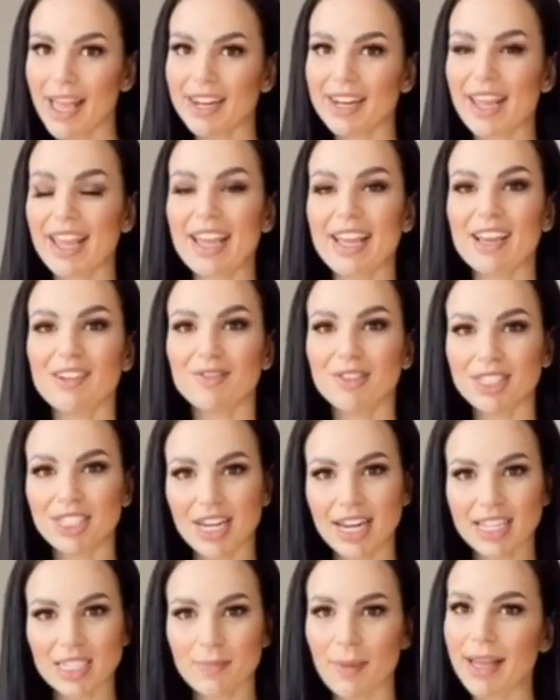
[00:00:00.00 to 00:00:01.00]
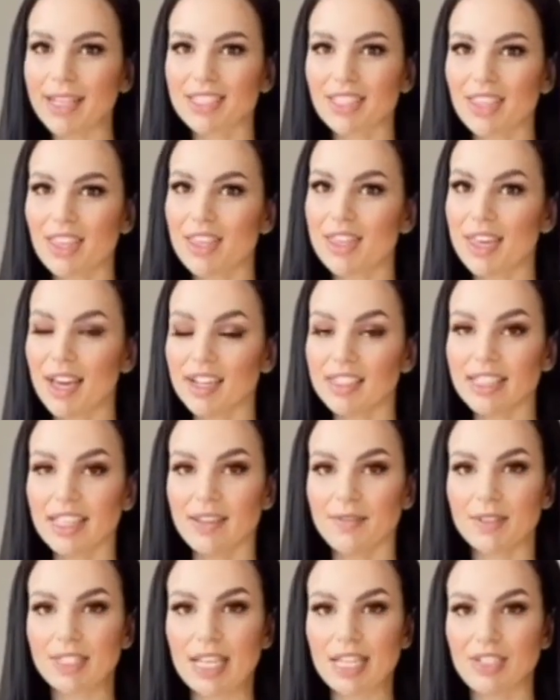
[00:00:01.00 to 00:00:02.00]
it originates back to the
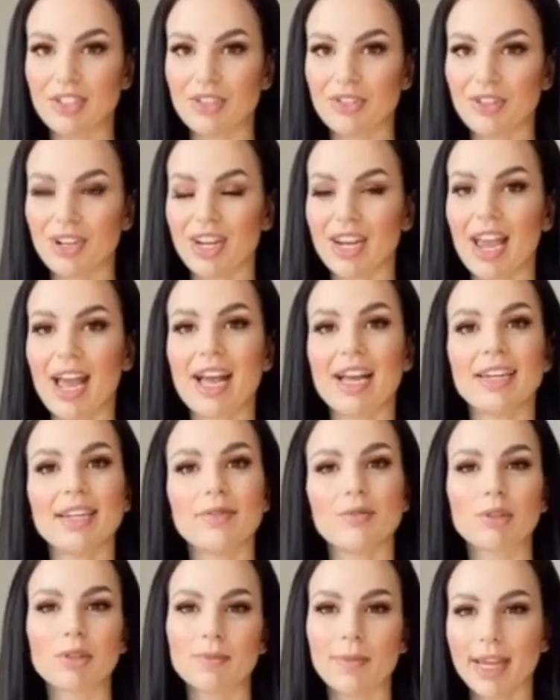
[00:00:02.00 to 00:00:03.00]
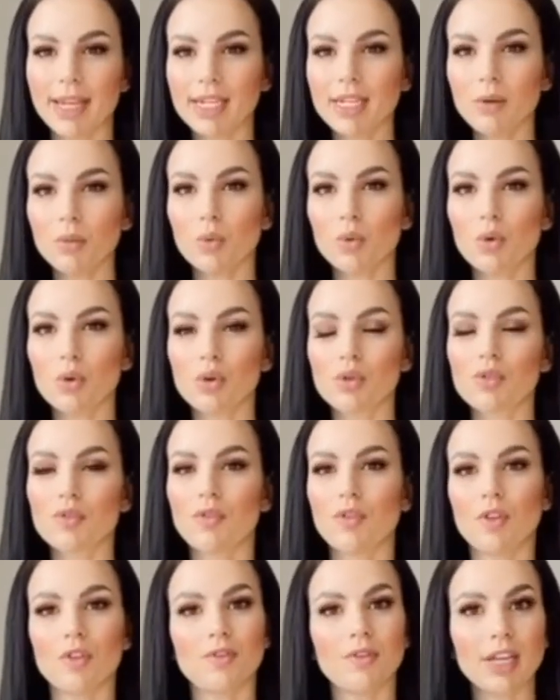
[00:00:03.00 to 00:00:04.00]
13th century and it was mainly worn
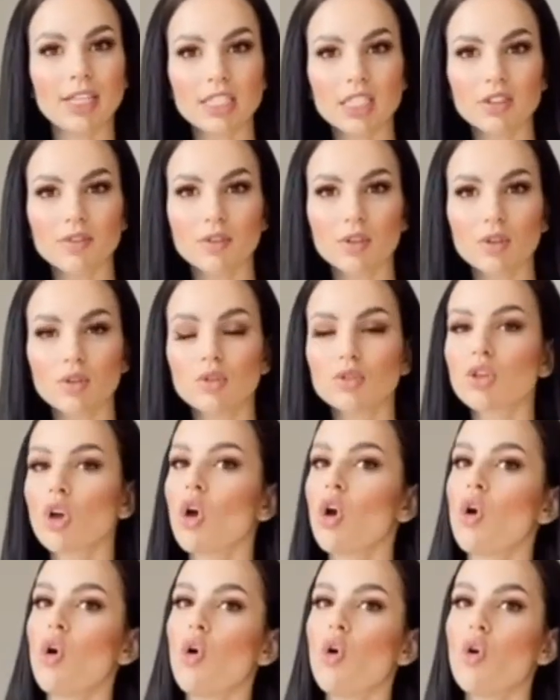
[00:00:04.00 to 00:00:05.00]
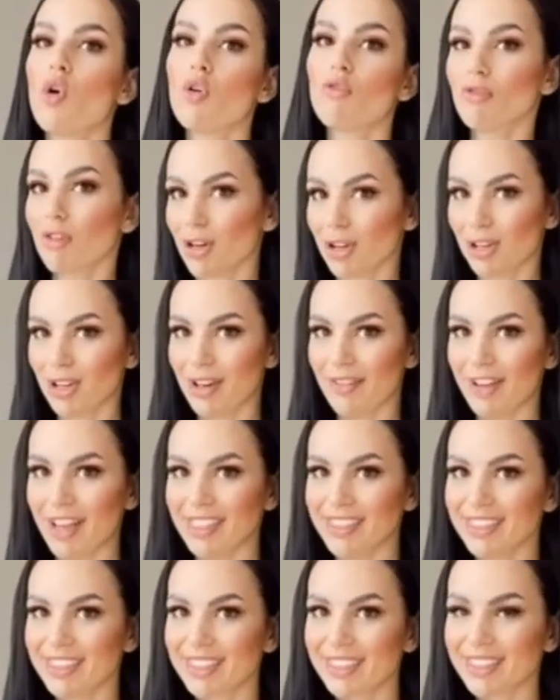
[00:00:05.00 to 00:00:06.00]
for festivals or royal
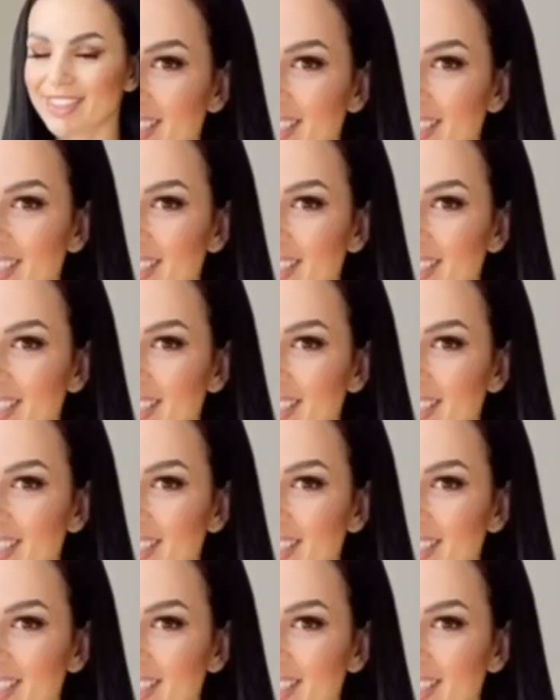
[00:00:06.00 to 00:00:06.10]
events. This